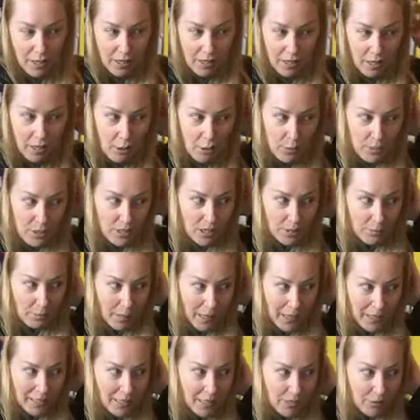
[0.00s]
I always get
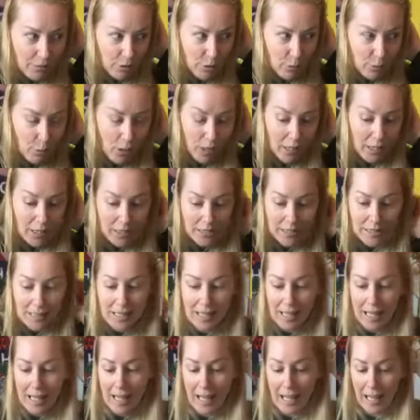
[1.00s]
back to everyone.
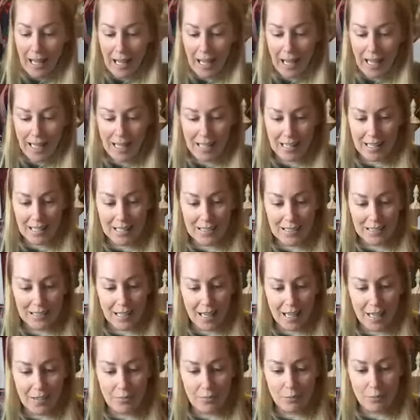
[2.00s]
And
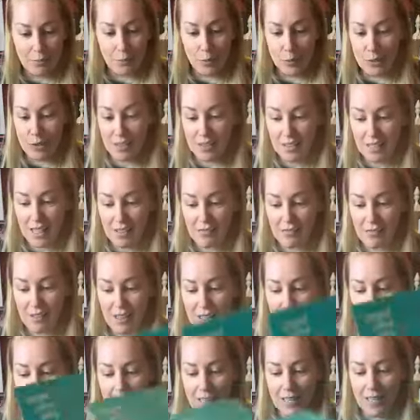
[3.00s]
we're just gonna have
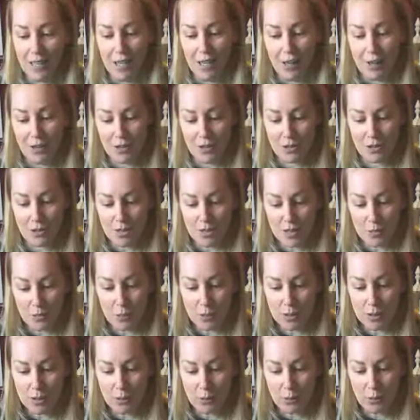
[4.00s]
fun. So this
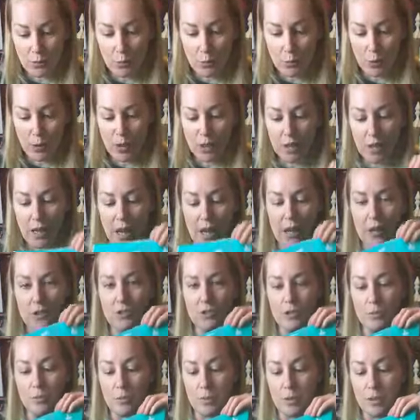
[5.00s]
one, we're gonna
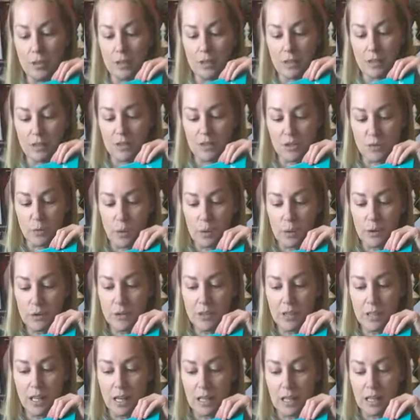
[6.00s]
actually put on Sweeter
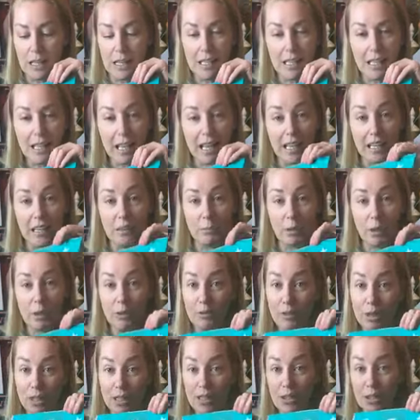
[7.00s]
Than Honey, and I'm
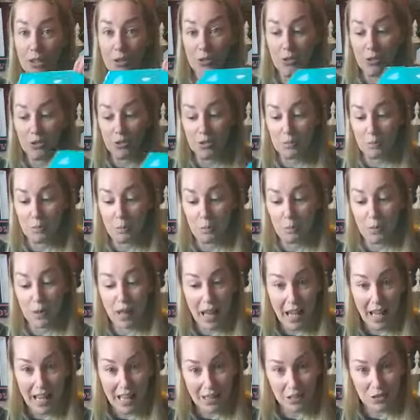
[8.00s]
only gonna use
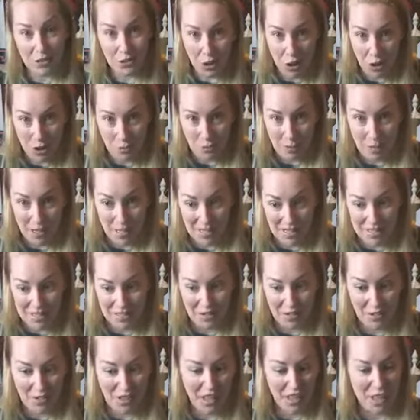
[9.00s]
black chalk
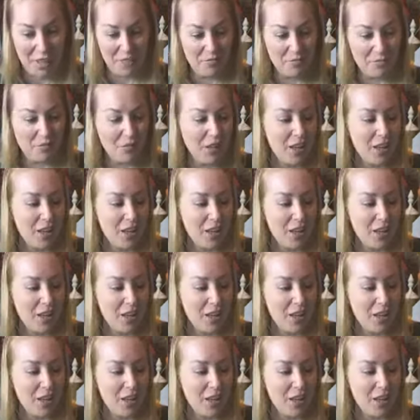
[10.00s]
paste, okay?